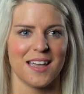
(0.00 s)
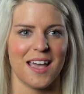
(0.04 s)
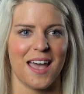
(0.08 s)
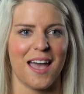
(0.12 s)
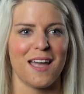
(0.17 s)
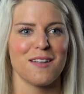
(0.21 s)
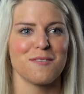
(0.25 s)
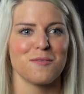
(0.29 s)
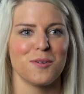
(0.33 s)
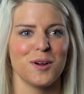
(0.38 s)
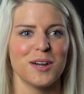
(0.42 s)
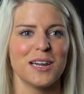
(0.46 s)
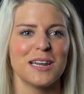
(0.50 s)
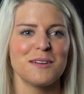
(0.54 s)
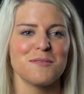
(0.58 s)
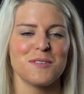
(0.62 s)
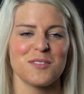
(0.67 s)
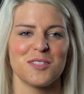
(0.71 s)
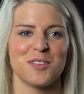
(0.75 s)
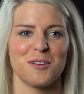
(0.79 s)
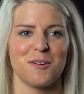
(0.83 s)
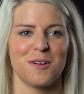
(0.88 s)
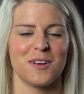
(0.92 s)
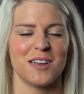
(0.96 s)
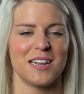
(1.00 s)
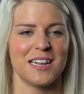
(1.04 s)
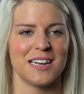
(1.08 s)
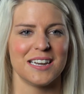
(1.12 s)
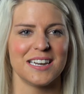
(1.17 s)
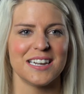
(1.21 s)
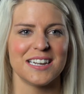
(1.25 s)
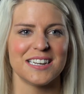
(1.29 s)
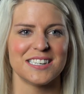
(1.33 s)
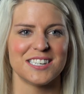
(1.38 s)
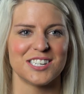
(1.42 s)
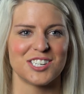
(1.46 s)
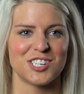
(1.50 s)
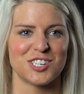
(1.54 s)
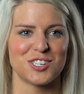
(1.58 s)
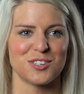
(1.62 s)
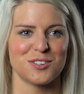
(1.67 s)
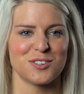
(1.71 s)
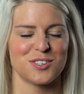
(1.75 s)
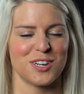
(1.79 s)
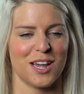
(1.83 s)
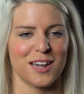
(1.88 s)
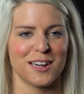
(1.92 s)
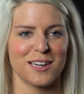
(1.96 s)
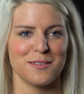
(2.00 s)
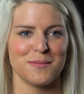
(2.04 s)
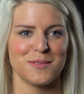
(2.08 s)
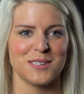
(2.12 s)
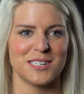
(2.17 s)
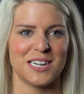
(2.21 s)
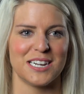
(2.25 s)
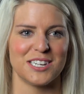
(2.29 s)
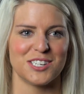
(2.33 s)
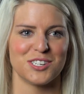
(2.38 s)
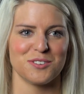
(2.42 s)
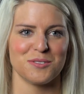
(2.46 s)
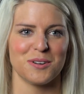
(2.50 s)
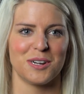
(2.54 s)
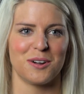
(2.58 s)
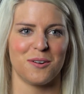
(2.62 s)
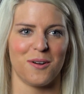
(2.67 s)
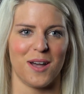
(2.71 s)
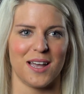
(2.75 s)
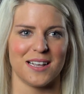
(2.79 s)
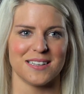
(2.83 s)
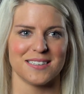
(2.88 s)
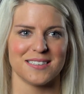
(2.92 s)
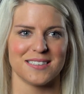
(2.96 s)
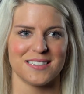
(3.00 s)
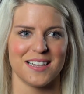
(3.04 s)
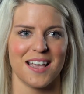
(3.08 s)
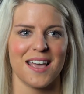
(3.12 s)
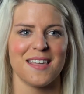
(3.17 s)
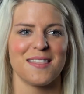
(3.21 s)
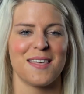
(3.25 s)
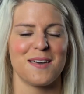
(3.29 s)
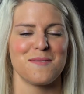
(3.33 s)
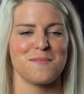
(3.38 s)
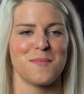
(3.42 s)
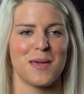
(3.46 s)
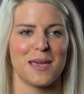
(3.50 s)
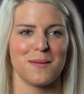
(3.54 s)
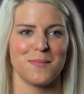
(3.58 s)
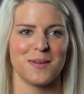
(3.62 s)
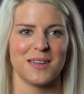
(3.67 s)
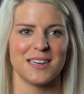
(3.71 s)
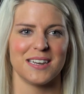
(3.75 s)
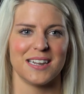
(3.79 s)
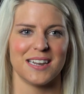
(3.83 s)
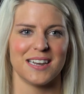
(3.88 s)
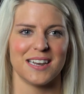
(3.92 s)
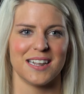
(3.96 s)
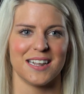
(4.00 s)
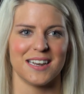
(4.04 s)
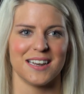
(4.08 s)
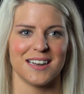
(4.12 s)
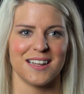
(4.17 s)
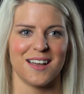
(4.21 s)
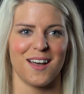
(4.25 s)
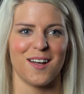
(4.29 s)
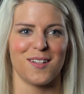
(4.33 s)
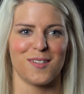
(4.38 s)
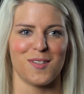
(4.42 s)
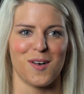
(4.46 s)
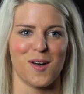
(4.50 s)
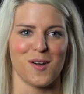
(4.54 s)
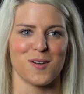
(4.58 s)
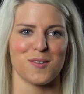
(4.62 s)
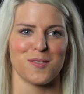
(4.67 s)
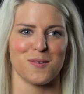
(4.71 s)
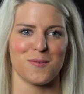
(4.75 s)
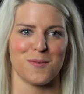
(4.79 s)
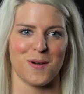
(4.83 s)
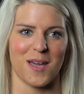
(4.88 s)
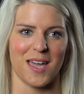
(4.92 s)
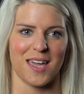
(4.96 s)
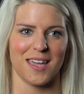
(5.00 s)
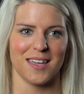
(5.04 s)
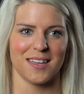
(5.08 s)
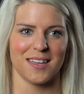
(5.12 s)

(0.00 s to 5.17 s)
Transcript: and working with you on any additional documentation requests that may be needed along the way.